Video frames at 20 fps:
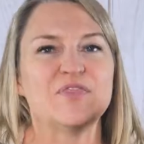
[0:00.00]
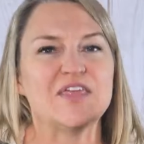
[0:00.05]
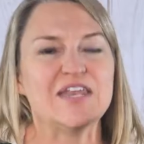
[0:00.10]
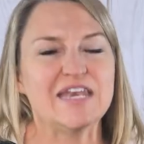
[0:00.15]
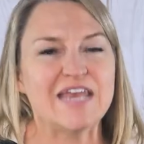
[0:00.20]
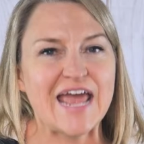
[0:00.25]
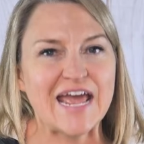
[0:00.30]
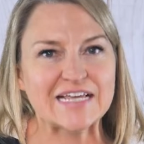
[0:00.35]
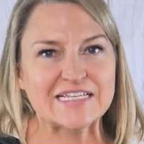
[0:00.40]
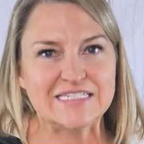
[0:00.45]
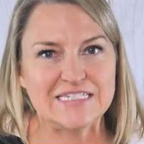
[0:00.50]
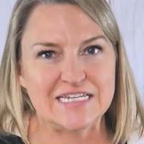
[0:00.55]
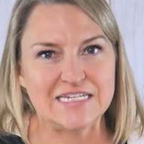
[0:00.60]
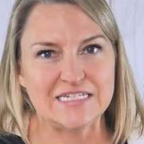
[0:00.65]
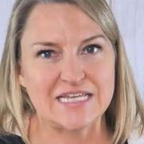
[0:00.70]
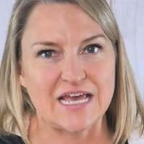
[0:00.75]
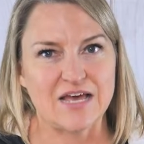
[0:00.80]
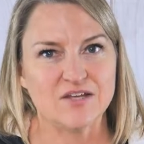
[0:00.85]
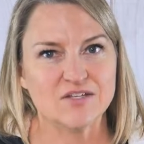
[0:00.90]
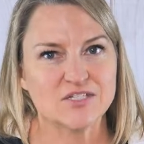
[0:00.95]
But the next
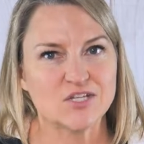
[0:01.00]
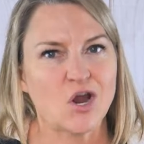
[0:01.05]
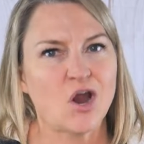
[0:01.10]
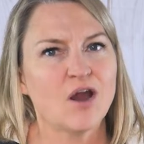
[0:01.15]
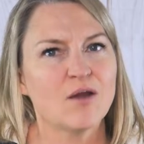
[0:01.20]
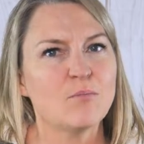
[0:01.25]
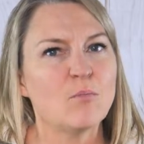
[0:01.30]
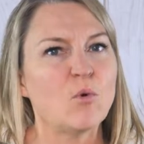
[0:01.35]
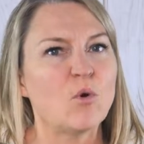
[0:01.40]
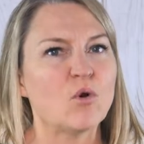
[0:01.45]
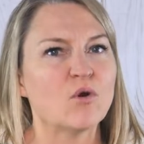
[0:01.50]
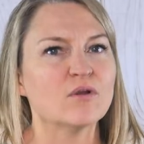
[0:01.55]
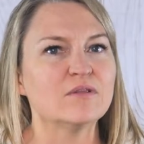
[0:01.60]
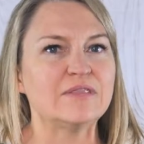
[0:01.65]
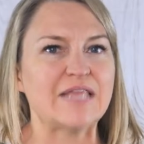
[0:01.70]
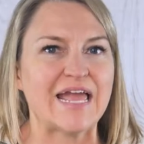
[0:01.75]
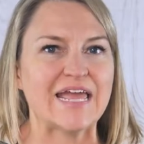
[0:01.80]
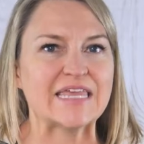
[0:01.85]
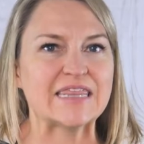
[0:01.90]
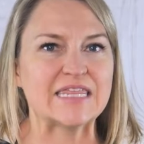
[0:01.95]
details are more
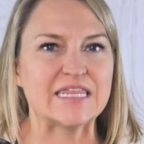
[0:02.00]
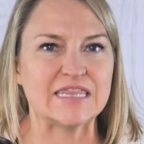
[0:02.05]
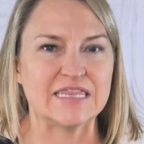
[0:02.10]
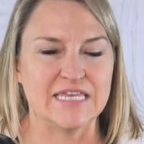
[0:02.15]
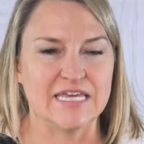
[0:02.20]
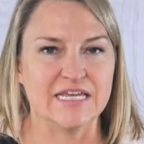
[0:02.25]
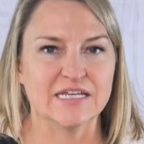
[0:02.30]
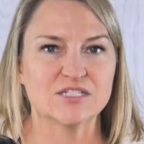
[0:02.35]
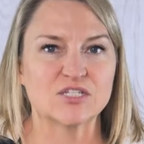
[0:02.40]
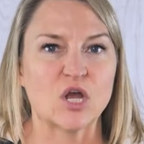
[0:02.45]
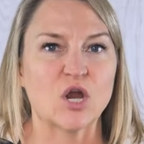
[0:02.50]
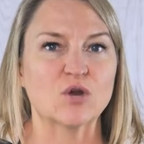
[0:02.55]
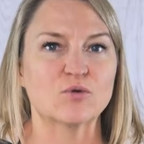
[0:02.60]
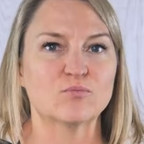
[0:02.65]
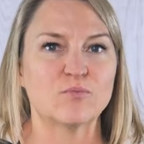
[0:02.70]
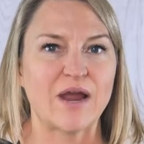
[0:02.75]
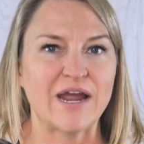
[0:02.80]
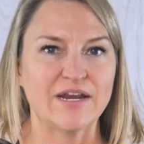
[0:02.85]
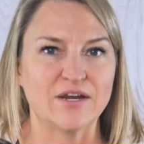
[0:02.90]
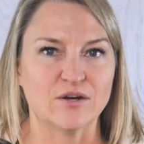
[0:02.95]
like the things our
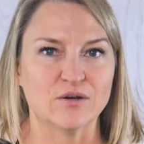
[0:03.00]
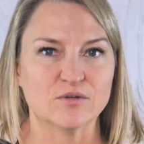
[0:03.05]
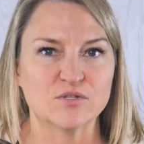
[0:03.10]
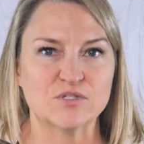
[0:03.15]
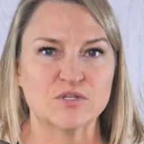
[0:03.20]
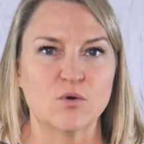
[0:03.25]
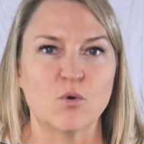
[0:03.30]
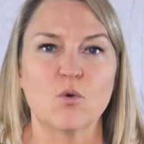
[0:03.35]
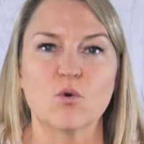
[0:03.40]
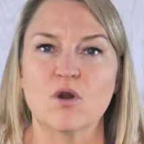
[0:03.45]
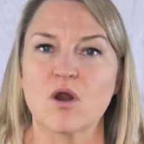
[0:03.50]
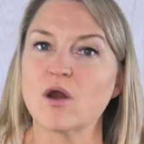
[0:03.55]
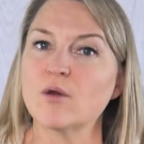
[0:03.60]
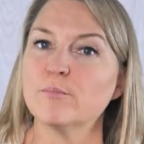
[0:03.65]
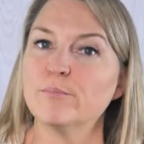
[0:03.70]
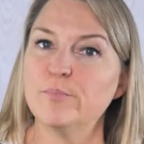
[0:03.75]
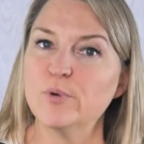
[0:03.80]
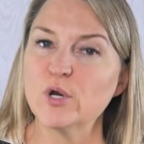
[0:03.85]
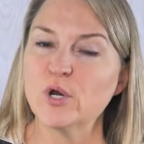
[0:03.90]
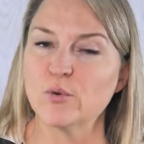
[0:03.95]
writers or our
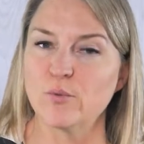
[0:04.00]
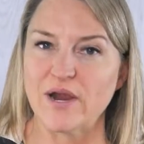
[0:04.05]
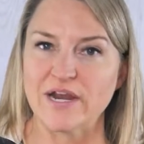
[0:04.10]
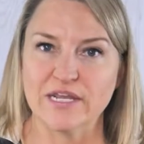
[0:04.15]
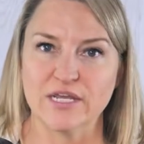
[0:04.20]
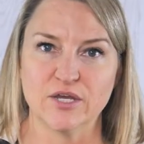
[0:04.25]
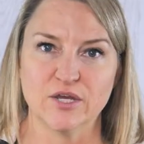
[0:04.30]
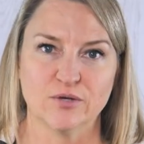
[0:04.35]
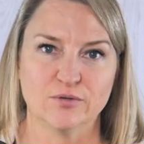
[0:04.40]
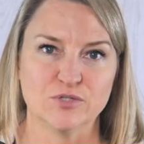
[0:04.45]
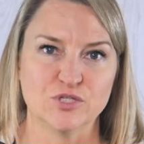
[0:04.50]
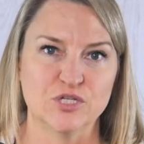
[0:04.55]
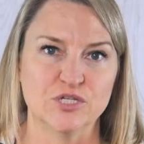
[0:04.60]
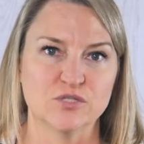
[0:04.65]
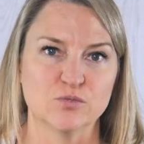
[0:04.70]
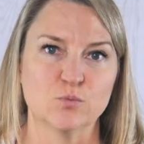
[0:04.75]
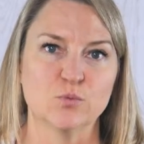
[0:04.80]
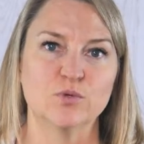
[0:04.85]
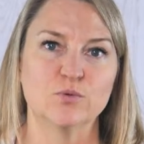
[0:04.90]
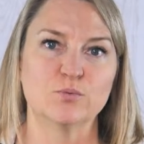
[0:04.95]
book writing
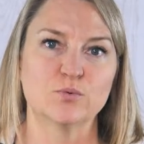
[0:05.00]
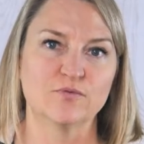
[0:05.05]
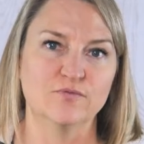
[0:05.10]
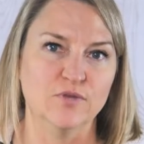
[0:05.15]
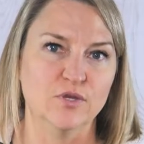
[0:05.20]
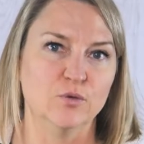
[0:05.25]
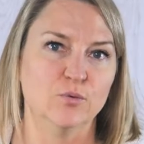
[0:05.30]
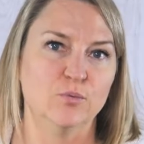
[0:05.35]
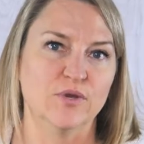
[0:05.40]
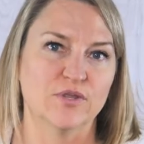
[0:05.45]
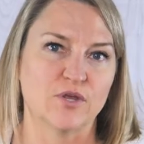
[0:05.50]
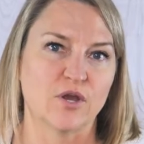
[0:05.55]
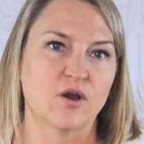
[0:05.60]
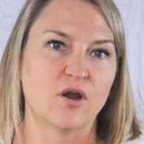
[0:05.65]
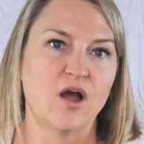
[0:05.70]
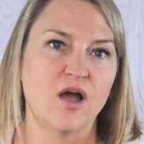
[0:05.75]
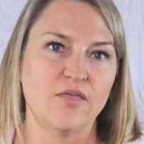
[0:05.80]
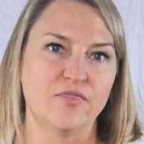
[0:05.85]
coaches would review with our